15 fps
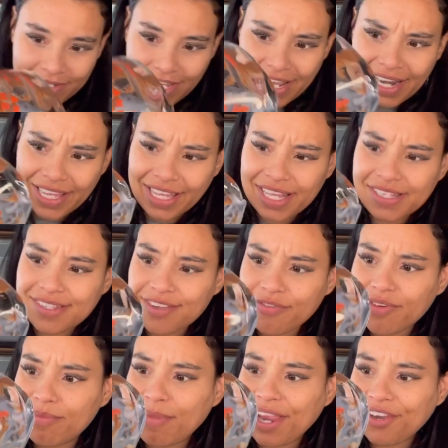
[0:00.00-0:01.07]
and I guess the
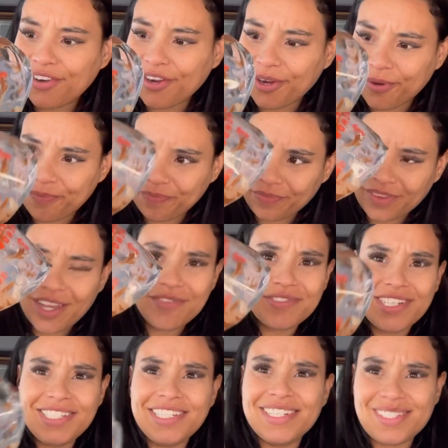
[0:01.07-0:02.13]
remainder of
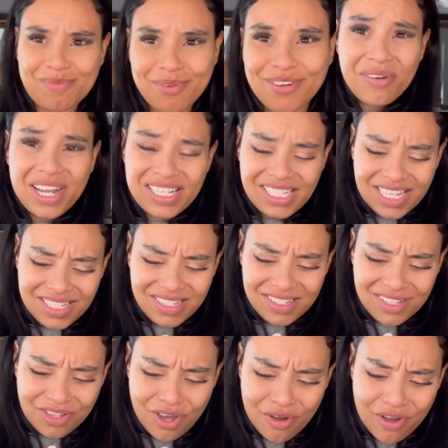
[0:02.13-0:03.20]
condensed milk. I tasted
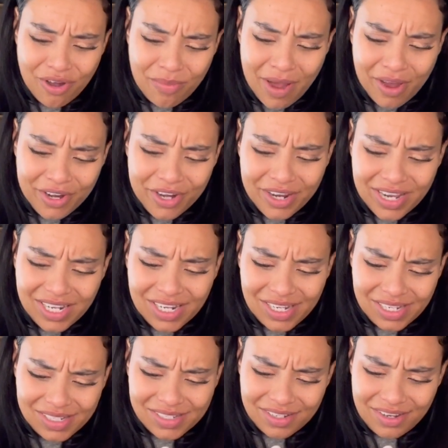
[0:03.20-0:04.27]
the cocoa powder and it
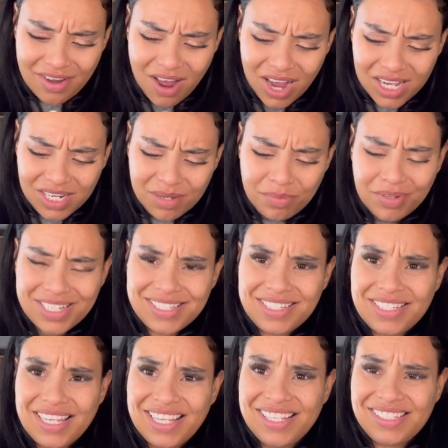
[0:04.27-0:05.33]
is not a pleasant
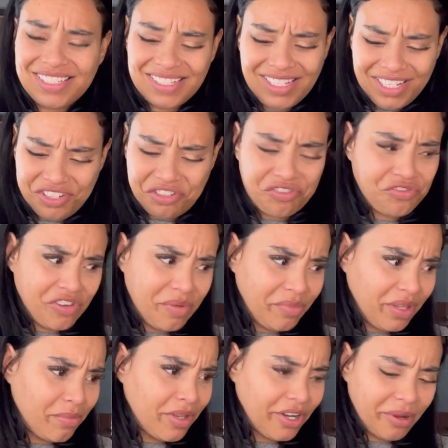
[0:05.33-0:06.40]
taste. It's extremely
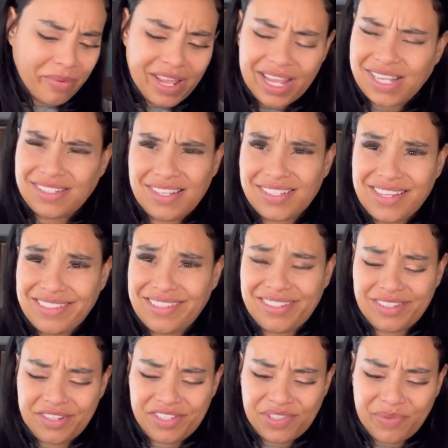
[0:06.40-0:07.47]
bitter, but I guess that's because it's
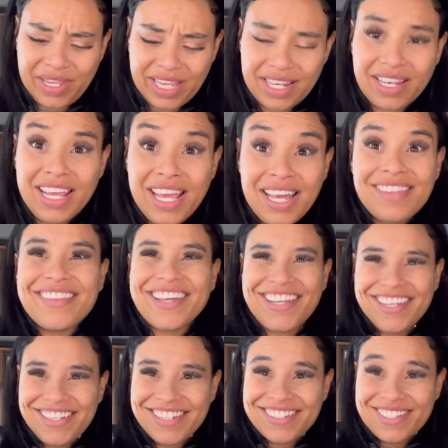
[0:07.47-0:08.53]
unsweetened. The
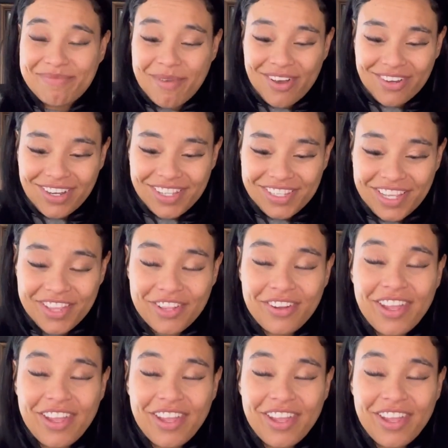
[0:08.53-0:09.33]
condensed milk, on the other